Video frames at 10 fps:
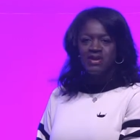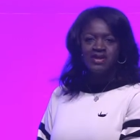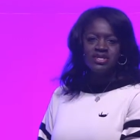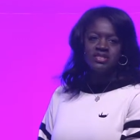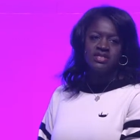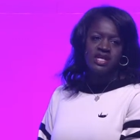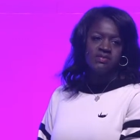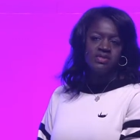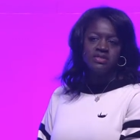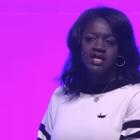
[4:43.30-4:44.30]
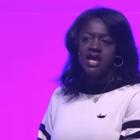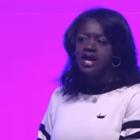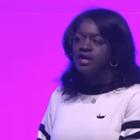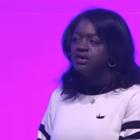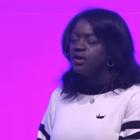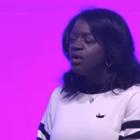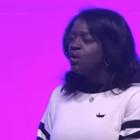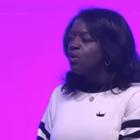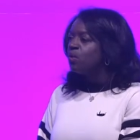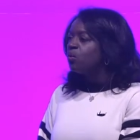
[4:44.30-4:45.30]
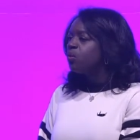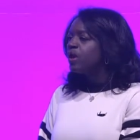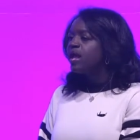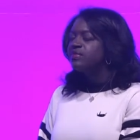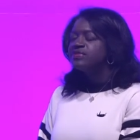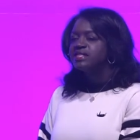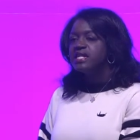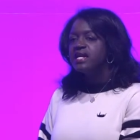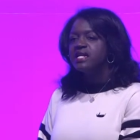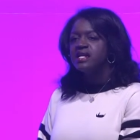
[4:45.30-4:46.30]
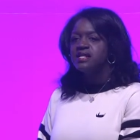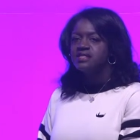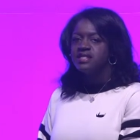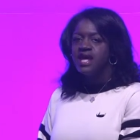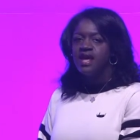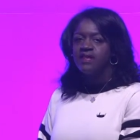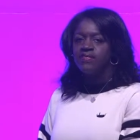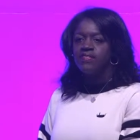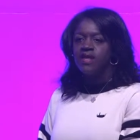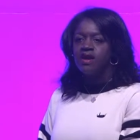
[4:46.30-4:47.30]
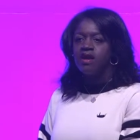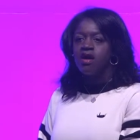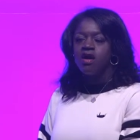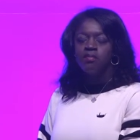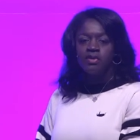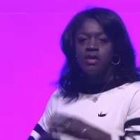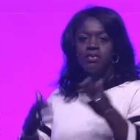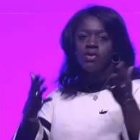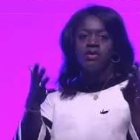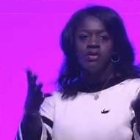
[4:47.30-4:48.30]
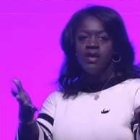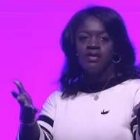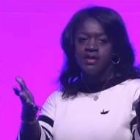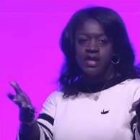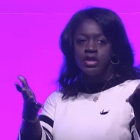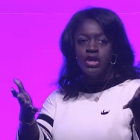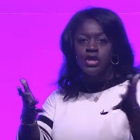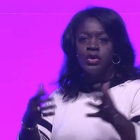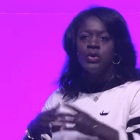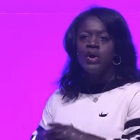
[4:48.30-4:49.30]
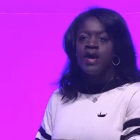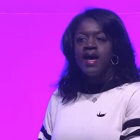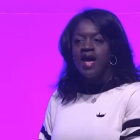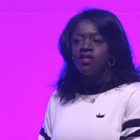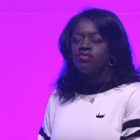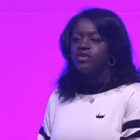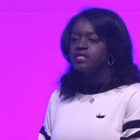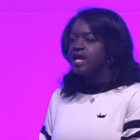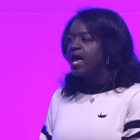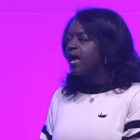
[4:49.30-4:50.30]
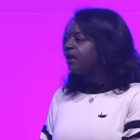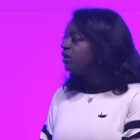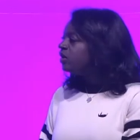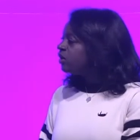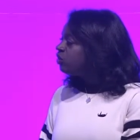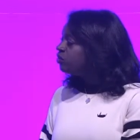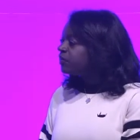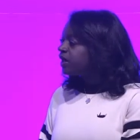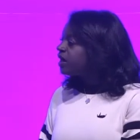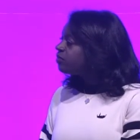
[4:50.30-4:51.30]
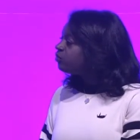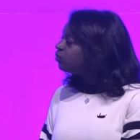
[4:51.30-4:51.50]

their kitchen tables. And what I've seen is that there are people like you every day who have become